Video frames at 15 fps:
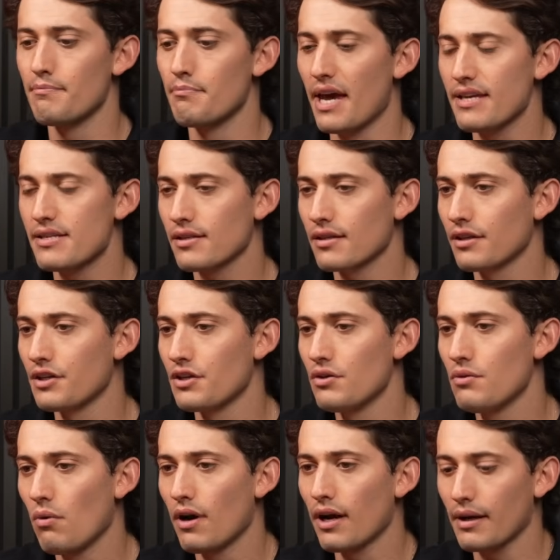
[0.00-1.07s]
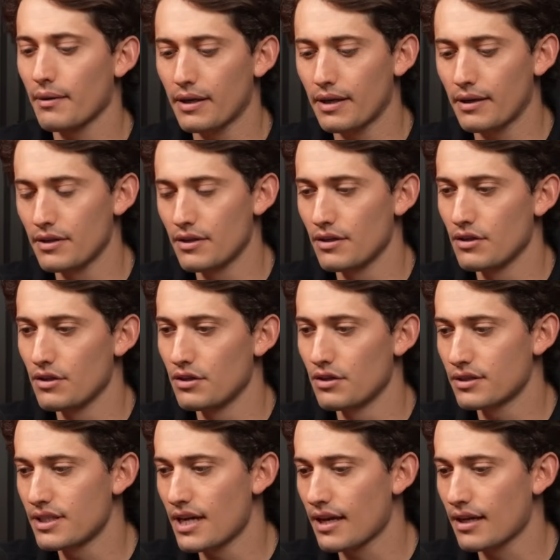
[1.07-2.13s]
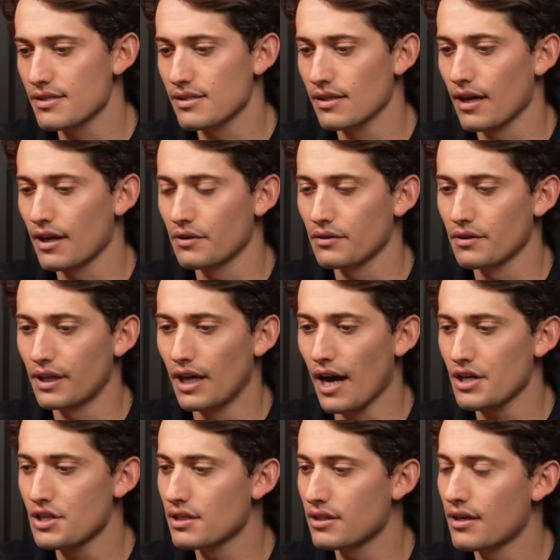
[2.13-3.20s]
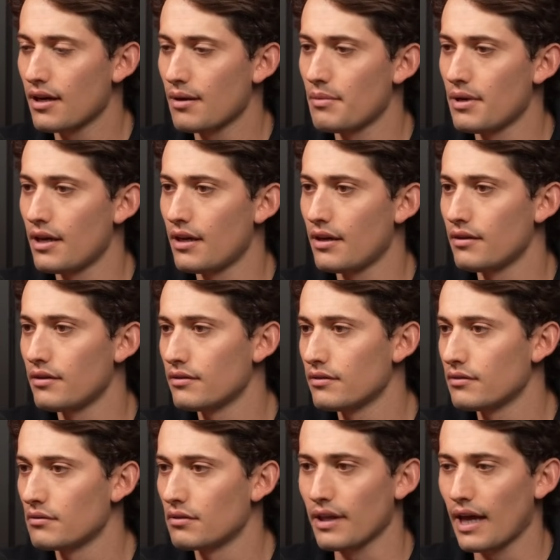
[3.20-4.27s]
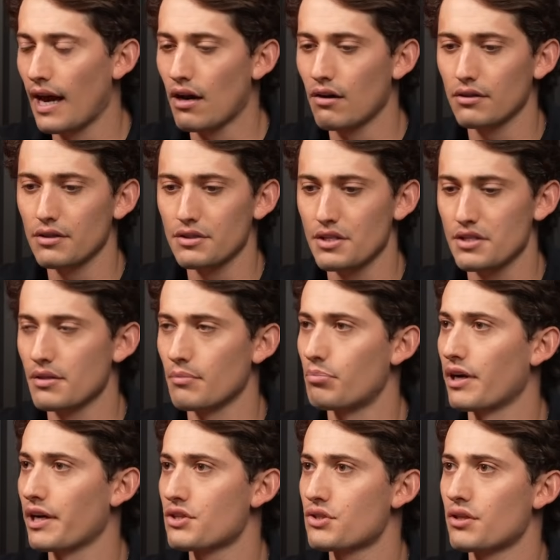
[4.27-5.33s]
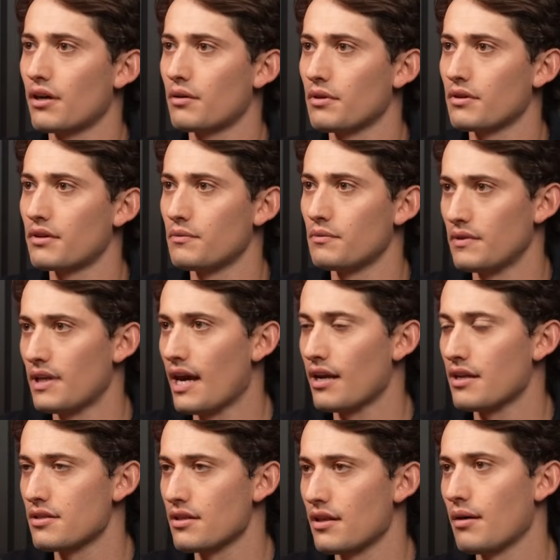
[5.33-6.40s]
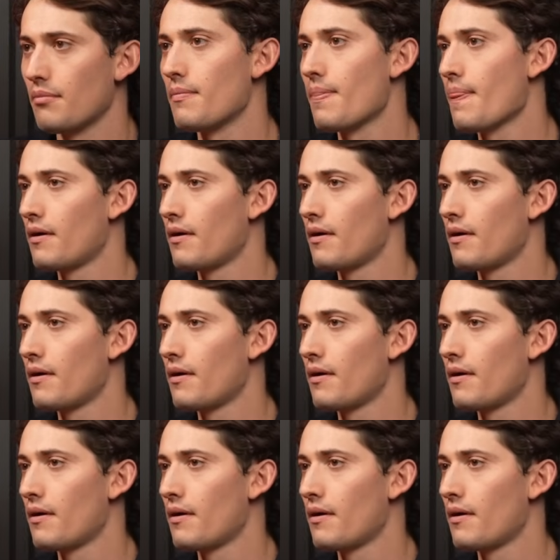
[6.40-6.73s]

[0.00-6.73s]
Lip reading: basically your take is like guys should come in without just a Brinks truck handed to them,